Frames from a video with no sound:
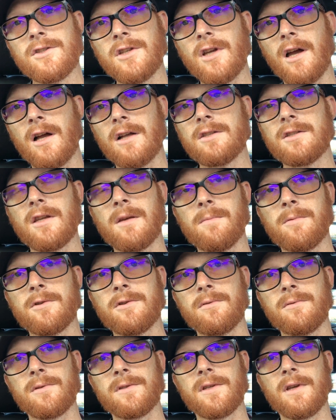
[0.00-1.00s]
charge
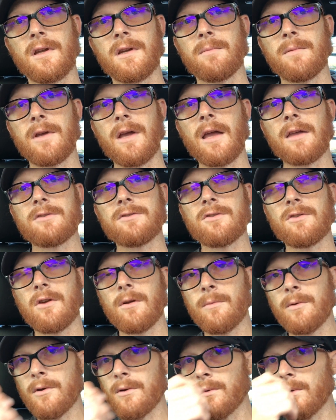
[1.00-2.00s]
temperatures are going to be
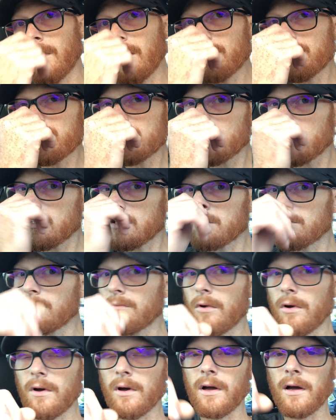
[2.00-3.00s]
astronomical. I've seen
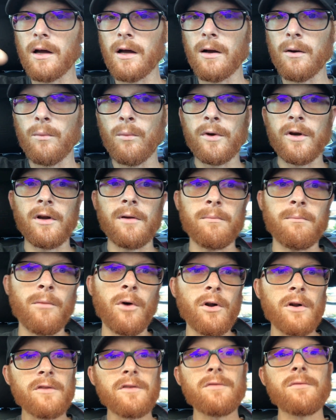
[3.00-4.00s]
them, when I'm
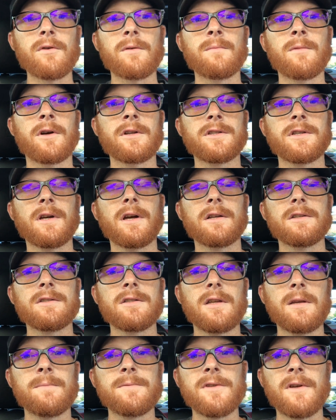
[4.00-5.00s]
monitoring my charge
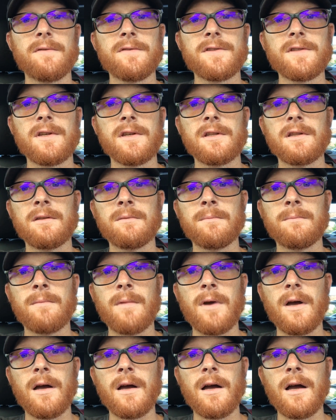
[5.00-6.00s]
temps, I've seen them
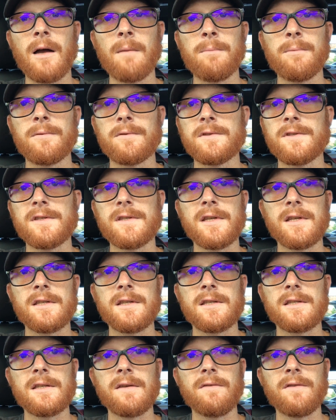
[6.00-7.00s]
upwards
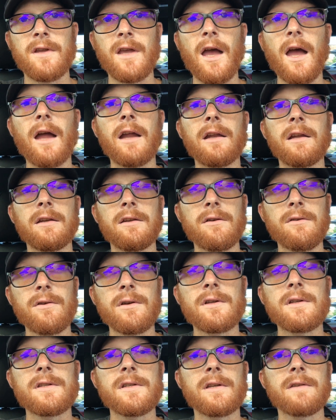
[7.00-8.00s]
60, 70, 80
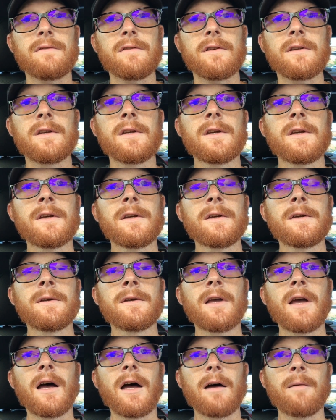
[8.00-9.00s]
degrees even.
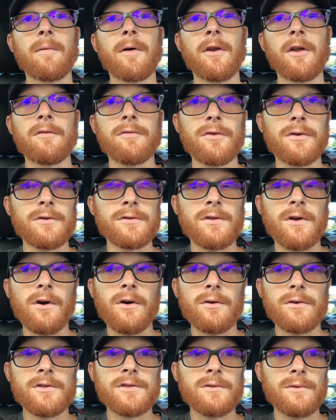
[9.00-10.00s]
And I've heard
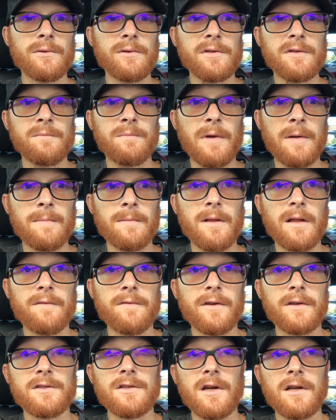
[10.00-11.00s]
horror stories of people
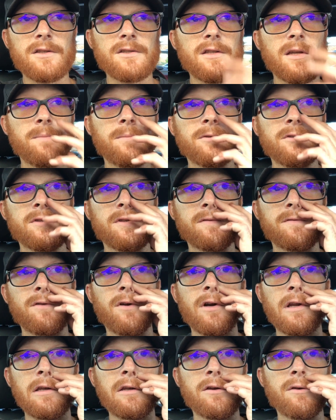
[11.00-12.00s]
having charge temperatures of
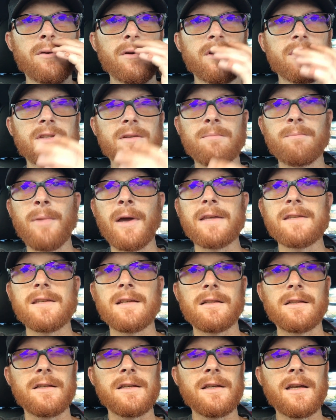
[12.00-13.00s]
90 degrees, and
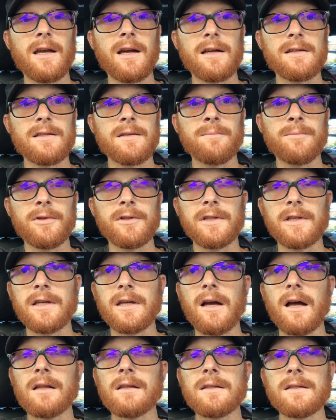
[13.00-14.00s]
basically your car's completely
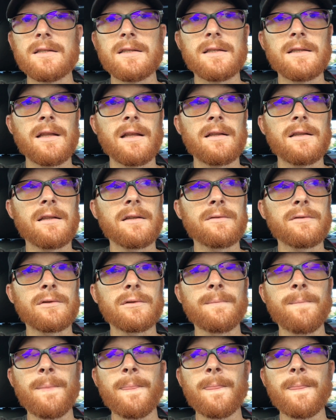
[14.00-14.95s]
gutless at that level.